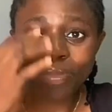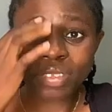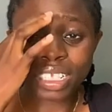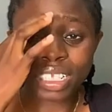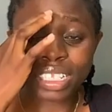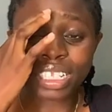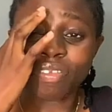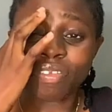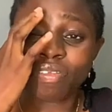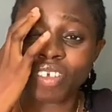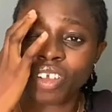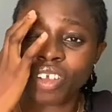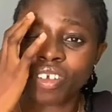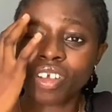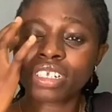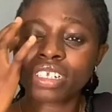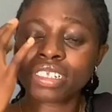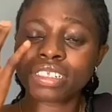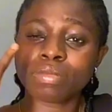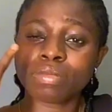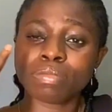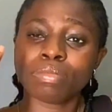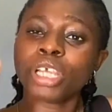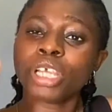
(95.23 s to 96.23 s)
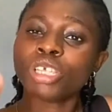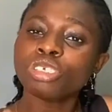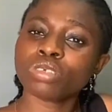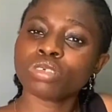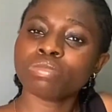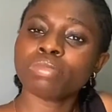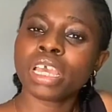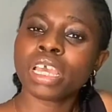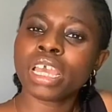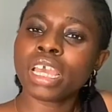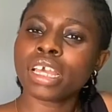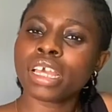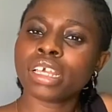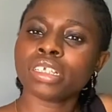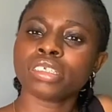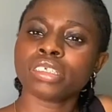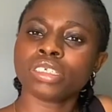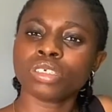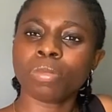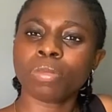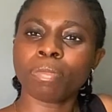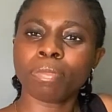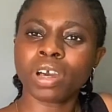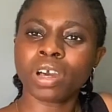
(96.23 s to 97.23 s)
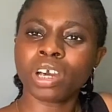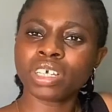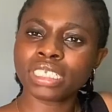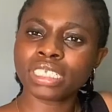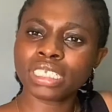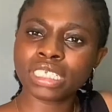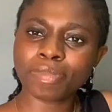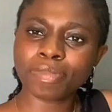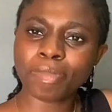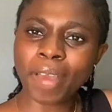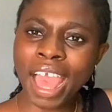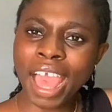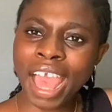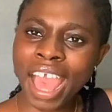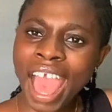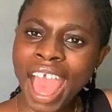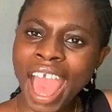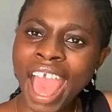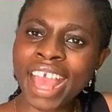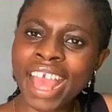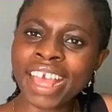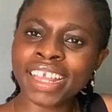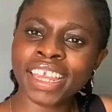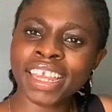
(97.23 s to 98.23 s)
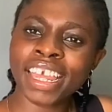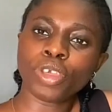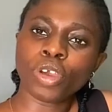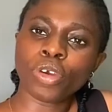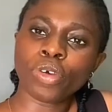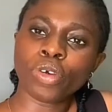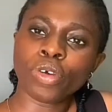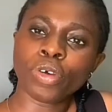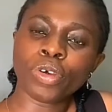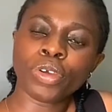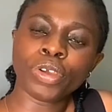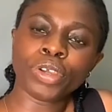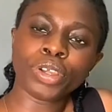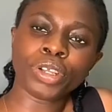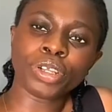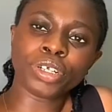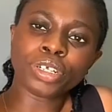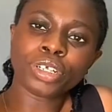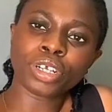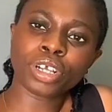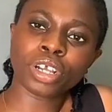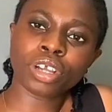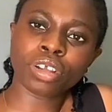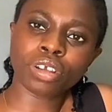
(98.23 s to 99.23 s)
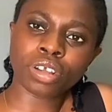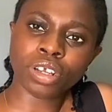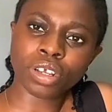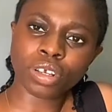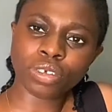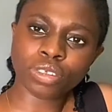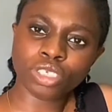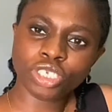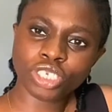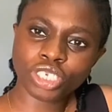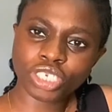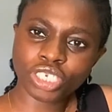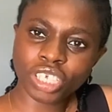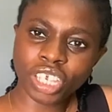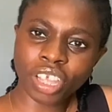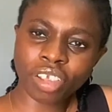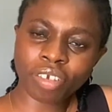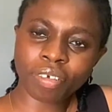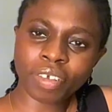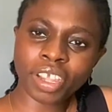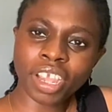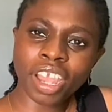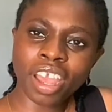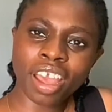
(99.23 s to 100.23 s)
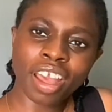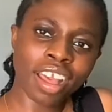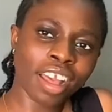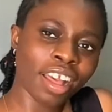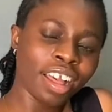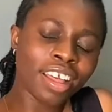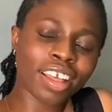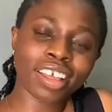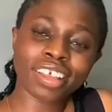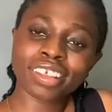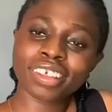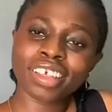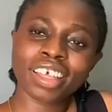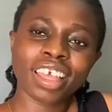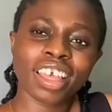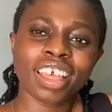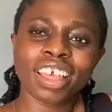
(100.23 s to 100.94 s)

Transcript: the various measurements, your bust span, your crotch area,